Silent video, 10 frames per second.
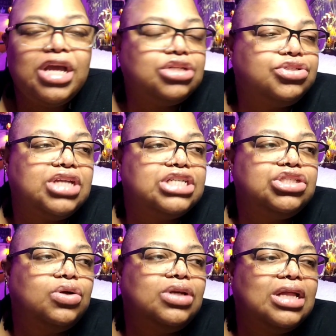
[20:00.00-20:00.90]
history. There's
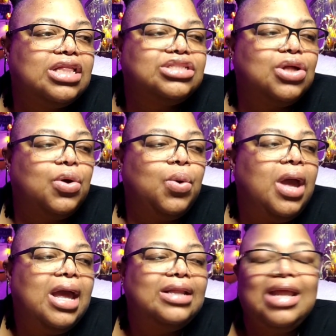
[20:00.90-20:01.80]
no nothing. So
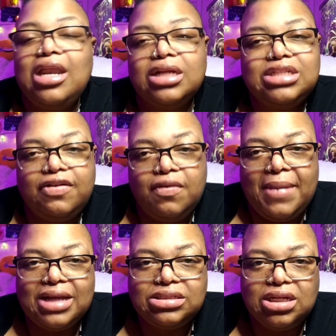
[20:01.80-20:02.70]
that doesn't
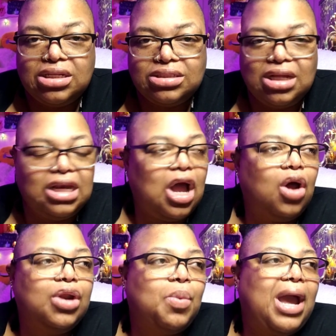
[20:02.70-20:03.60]
even make sense. And the
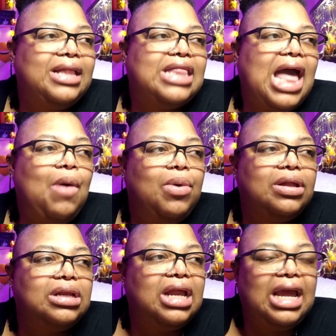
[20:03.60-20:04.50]
only way that
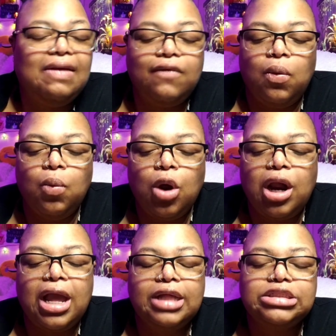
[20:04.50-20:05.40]
would even
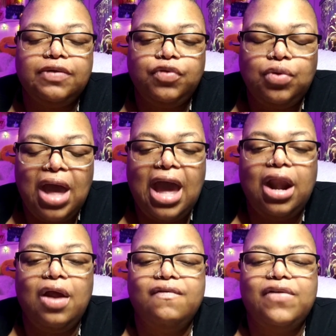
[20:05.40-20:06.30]
work is if you
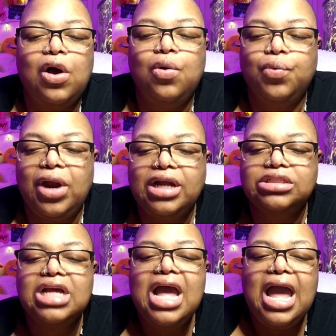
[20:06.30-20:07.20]
had her phone
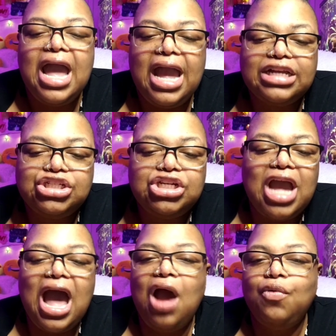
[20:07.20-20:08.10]
records and
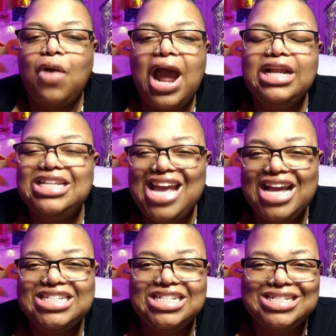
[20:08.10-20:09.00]
she outright
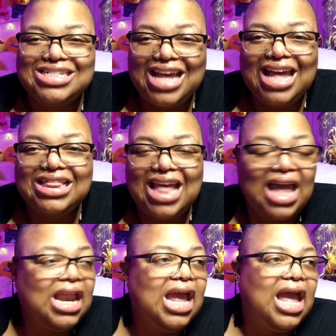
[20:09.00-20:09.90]
texted and said
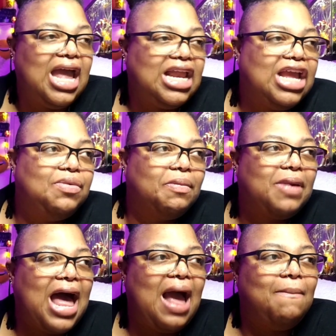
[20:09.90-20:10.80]
that, and he
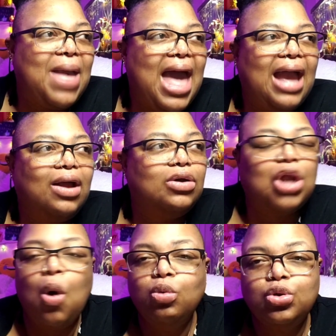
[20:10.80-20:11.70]
replied back,
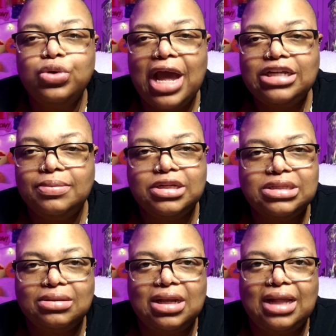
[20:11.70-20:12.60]
"Don't do that to me," or
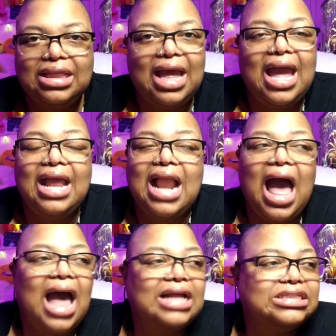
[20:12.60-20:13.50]
something like that. And
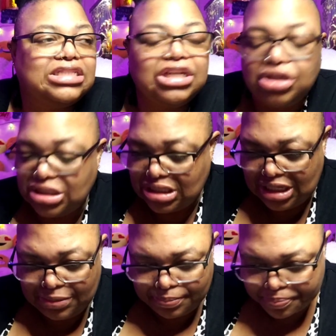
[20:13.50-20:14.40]
I
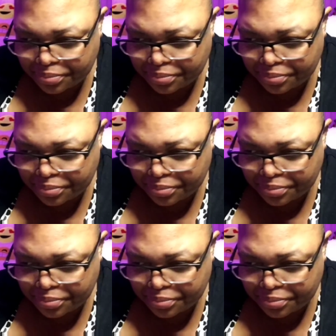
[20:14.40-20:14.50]
seriously,